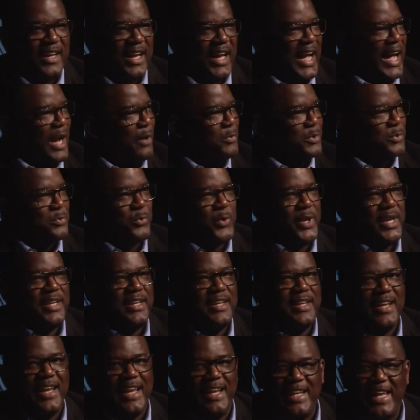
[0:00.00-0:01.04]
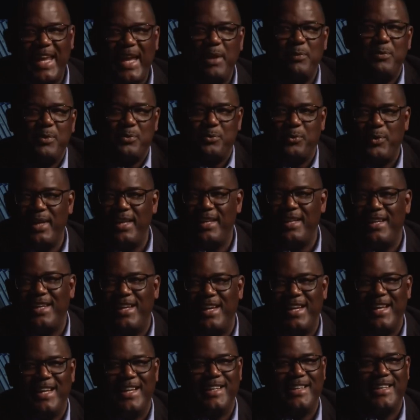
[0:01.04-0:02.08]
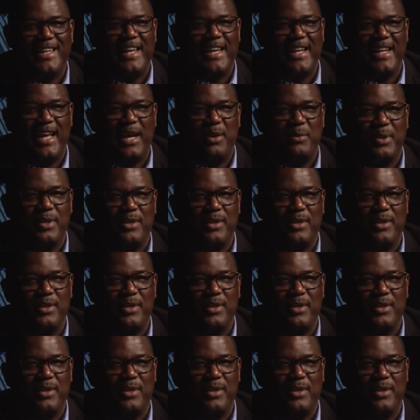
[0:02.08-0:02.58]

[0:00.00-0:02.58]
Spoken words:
I would read it, and he would read it, and I would